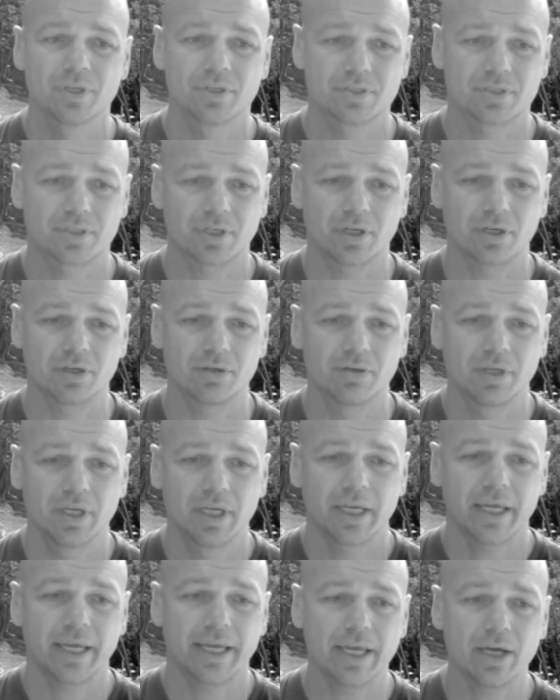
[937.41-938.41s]
So
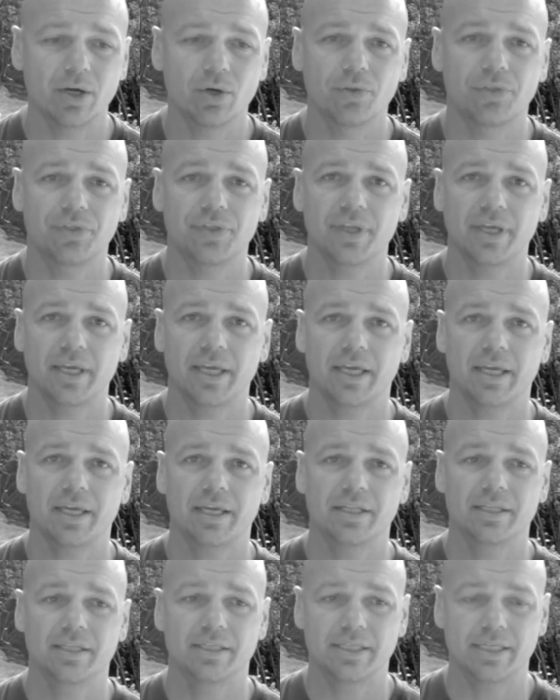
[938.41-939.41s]
health
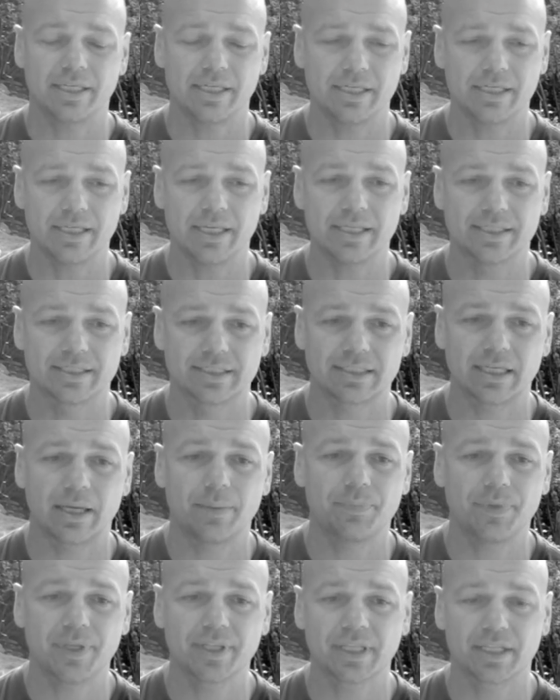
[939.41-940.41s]
and is
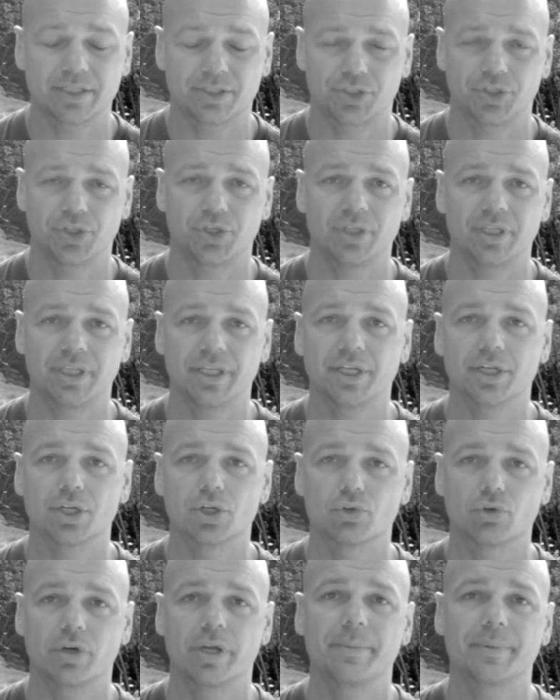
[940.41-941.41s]
something that's certainly an
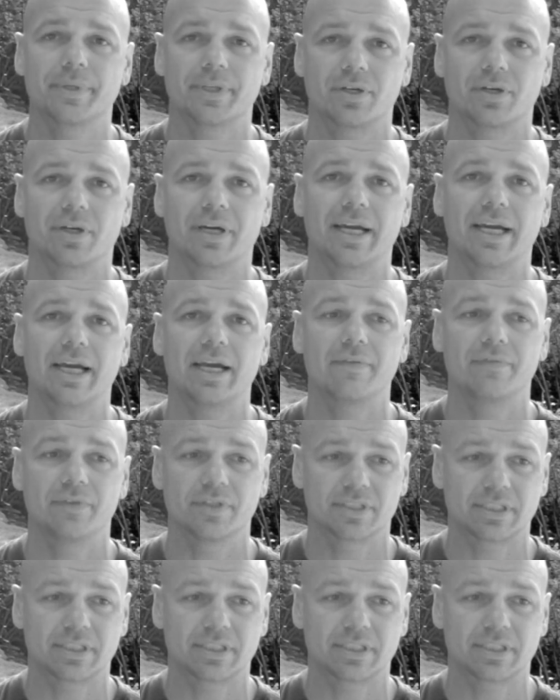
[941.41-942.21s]
agreement that I have.